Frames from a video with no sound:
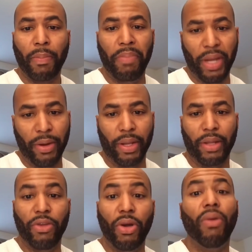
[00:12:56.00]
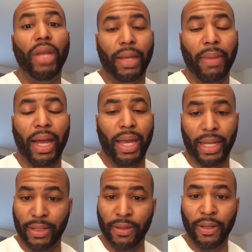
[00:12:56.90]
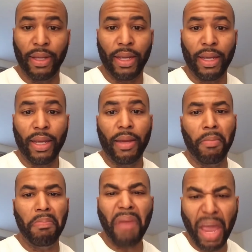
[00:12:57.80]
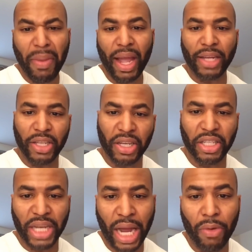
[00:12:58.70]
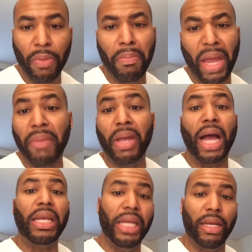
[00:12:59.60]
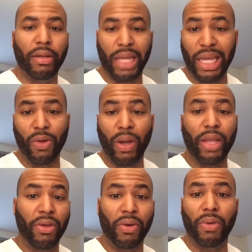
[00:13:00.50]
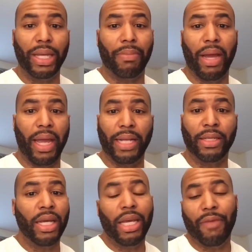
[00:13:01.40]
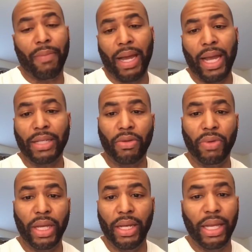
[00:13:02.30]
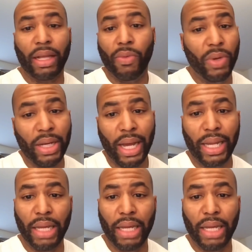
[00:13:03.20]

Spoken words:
Period. You gonna lick my ass. Maybe I took a shower. Maybe I didn't. Either way, you gonna lick my ass. If my ass don't get licked, we not